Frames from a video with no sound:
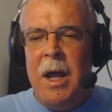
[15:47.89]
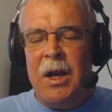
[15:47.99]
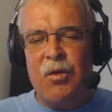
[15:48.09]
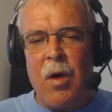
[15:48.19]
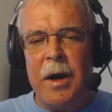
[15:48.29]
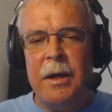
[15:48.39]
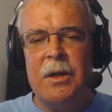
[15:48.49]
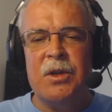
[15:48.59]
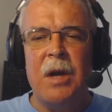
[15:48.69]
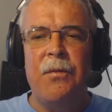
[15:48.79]
and try to
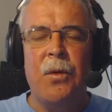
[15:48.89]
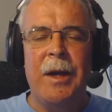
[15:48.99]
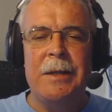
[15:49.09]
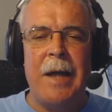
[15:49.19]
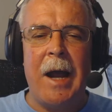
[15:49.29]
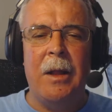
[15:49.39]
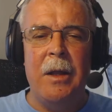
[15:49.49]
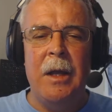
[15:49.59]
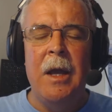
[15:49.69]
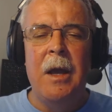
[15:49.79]
decipher
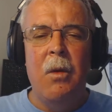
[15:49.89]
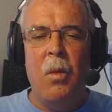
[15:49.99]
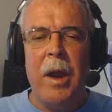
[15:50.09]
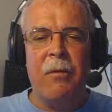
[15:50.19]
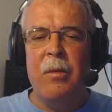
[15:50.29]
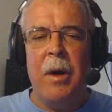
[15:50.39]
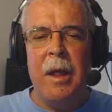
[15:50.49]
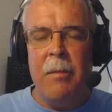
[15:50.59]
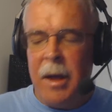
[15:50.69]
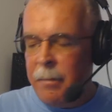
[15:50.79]
exactly what
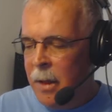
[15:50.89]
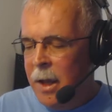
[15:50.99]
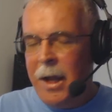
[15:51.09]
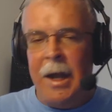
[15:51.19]
everybody meant.